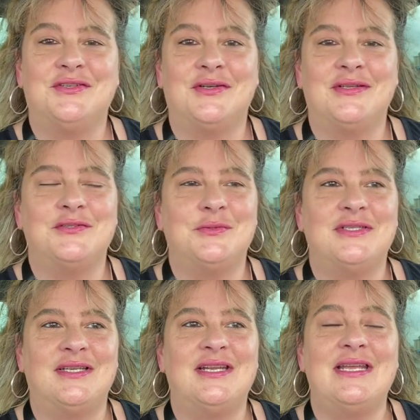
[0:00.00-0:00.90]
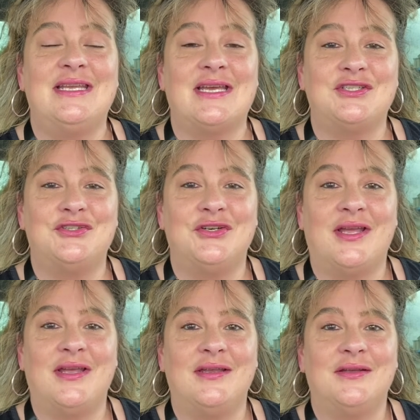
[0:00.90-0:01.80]
good as we did
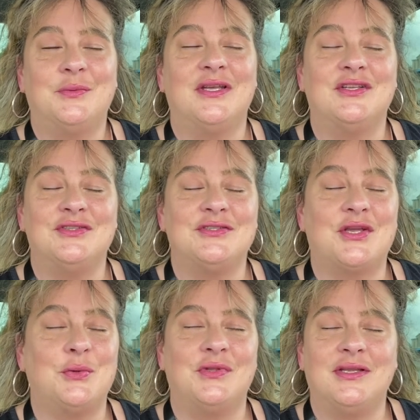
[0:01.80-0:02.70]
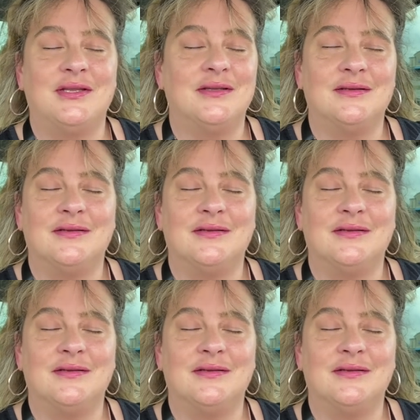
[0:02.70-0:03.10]
yesterday we can just only